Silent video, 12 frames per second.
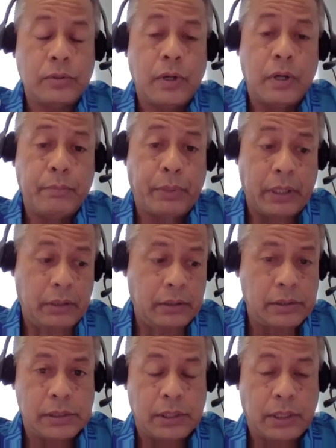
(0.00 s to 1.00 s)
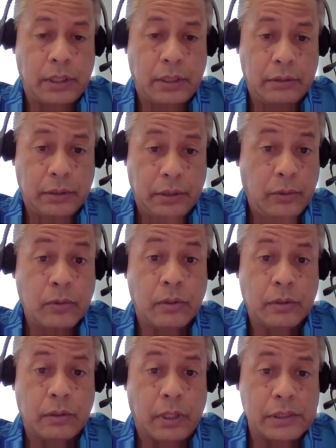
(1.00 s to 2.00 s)
our partners, uh, the
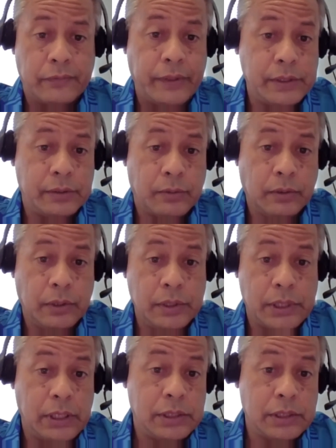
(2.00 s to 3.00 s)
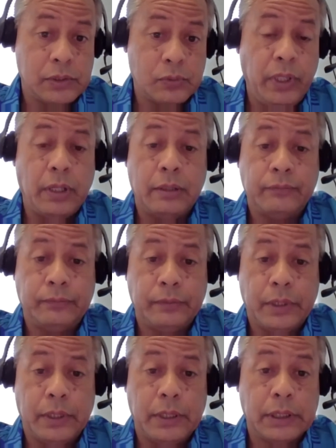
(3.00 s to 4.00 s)
local conservation organizations, we have
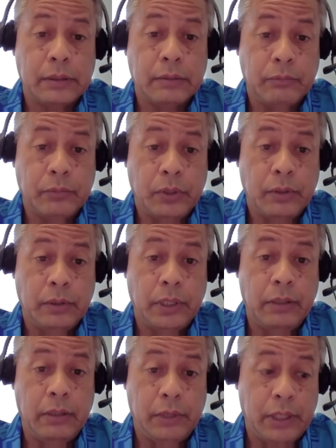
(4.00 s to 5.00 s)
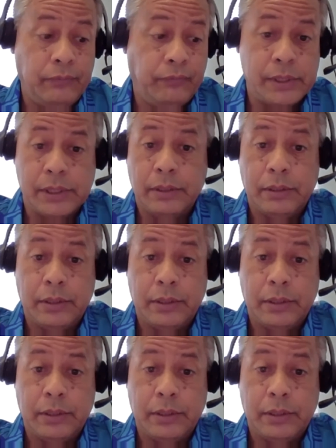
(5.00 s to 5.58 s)
uh, they they visit the